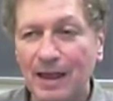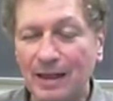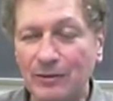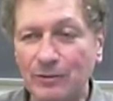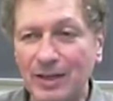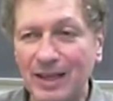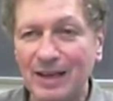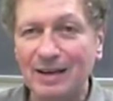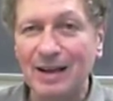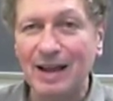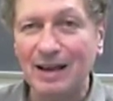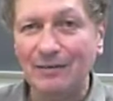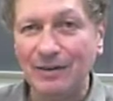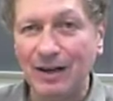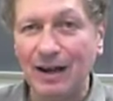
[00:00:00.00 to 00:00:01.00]
And you can't
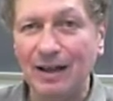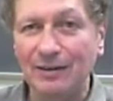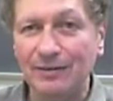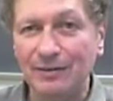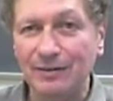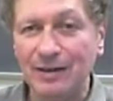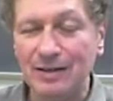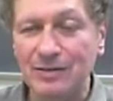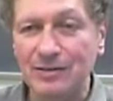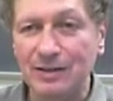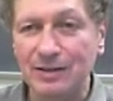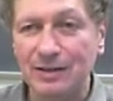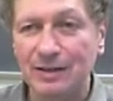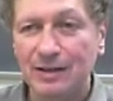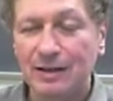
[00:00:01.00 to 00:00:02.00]
have an
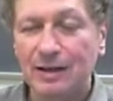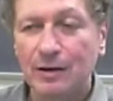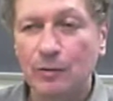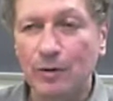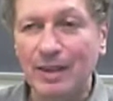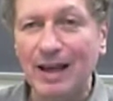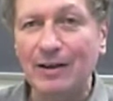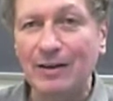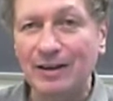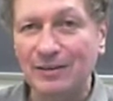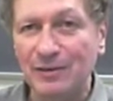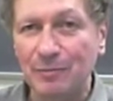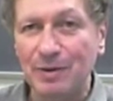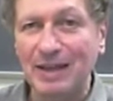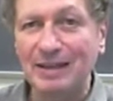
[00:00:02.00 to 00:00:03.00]
oscillation without
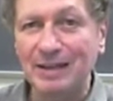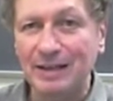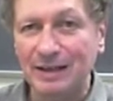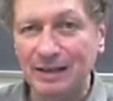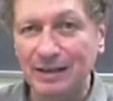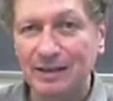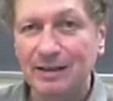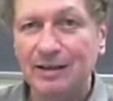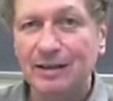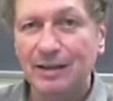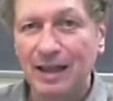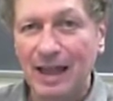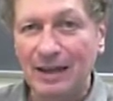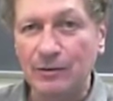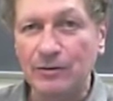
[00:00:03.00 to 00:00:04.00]
expending
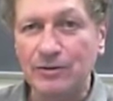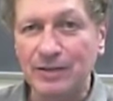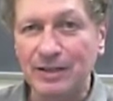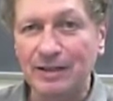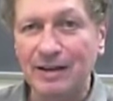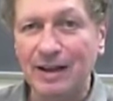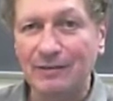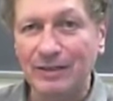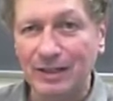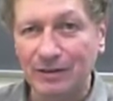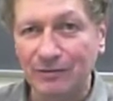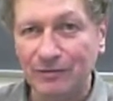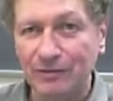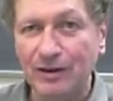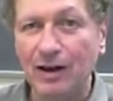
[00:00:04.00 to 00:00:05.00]
energy and having
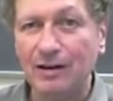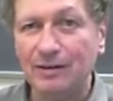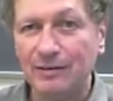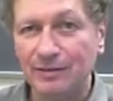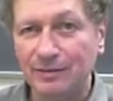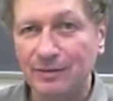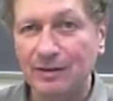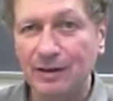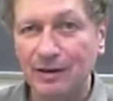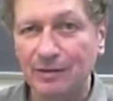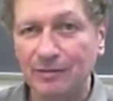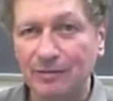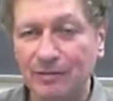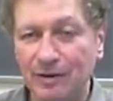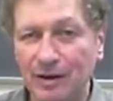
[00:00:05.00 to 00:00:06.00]
a flux of